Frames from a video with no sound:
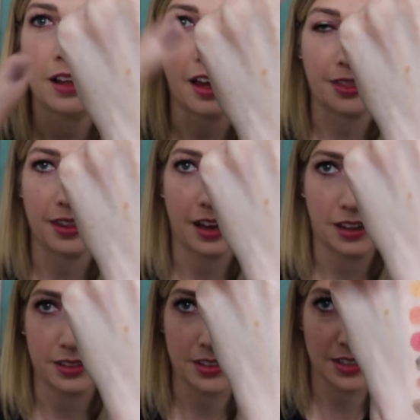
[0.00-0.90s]
I
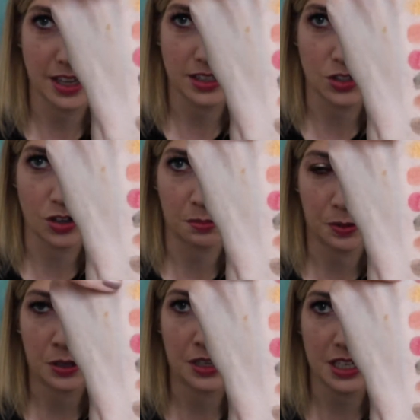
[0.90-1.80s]
think this like dark
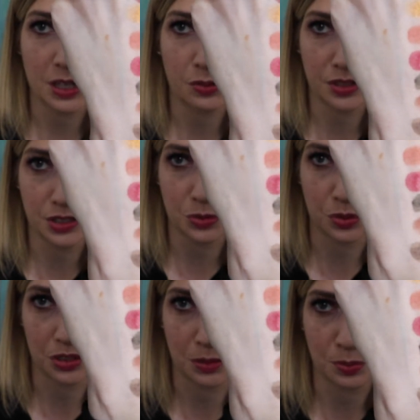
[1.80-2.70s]
burgundy one is
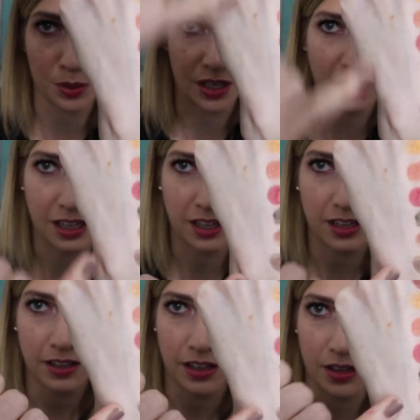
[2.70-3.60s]
really pretty.
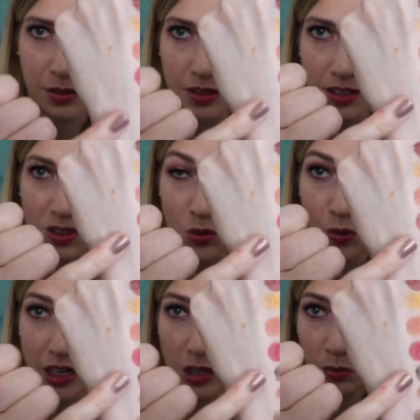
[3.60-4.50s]
You know, this
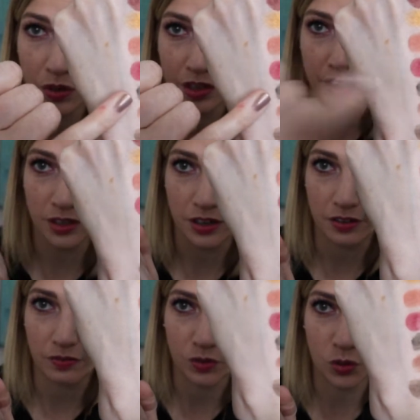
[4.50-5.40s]
green one,
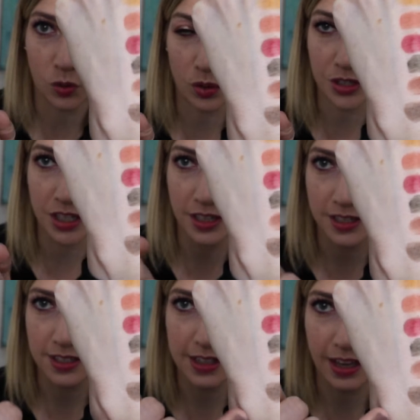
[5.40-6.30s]

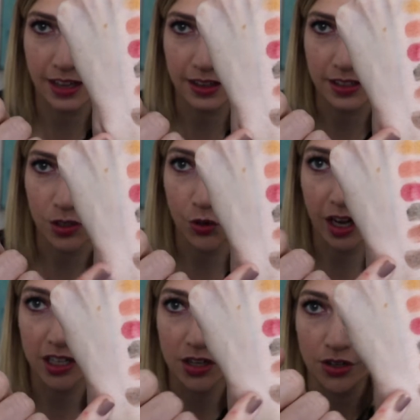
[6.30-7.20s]
gorgeous, and this
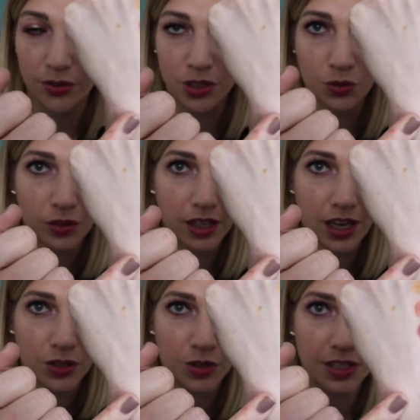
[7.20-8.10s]
gray tone is really
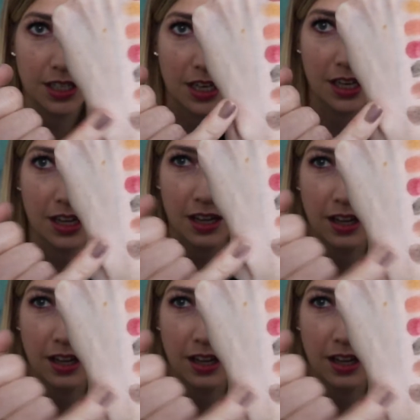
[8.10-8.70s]
interesting.